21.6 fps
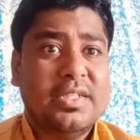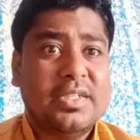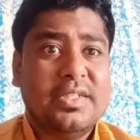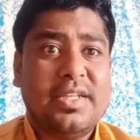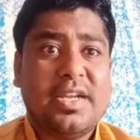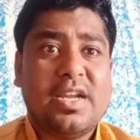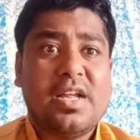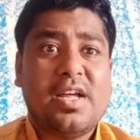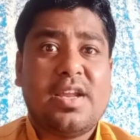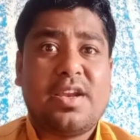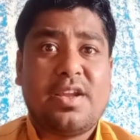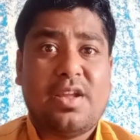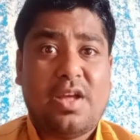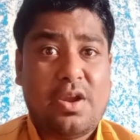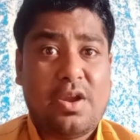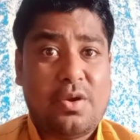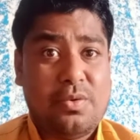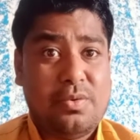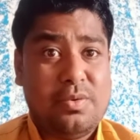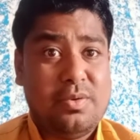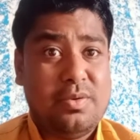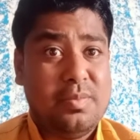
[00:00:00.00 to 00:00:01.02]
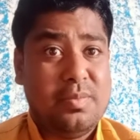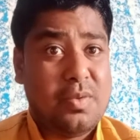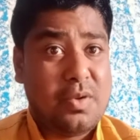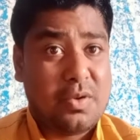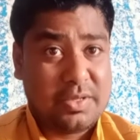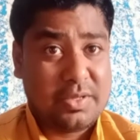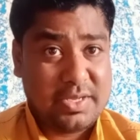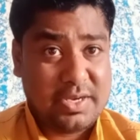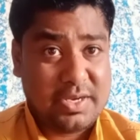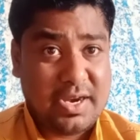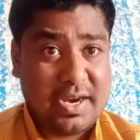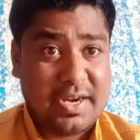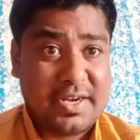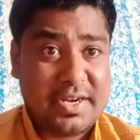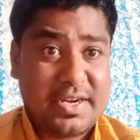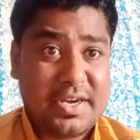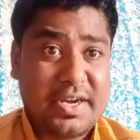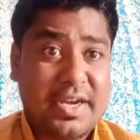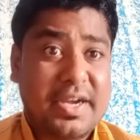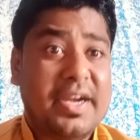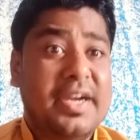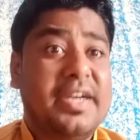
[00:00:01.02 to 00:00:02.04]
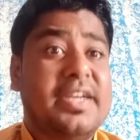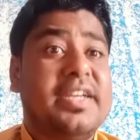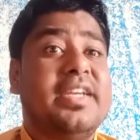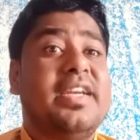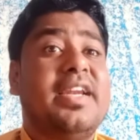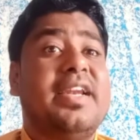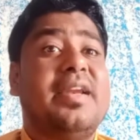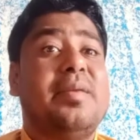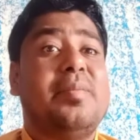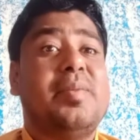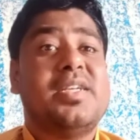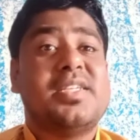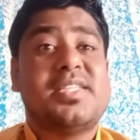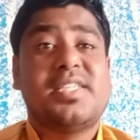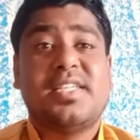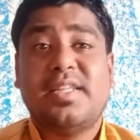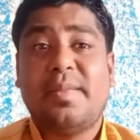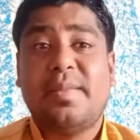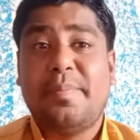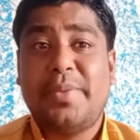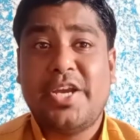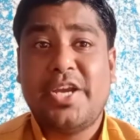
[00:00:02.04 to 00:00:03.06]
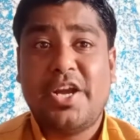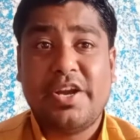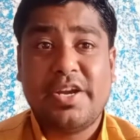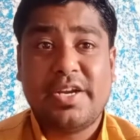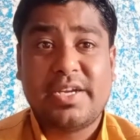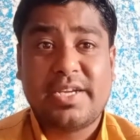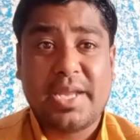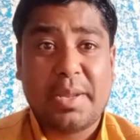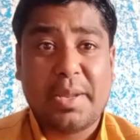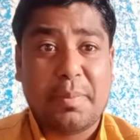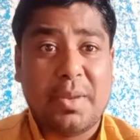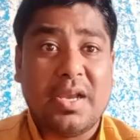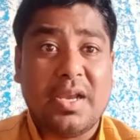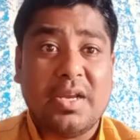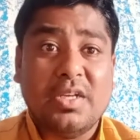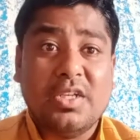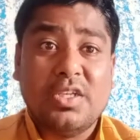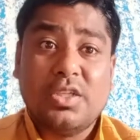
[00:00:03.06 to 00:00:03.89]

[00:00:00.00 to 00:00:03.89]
there are around more than 118 elements in the periodic table.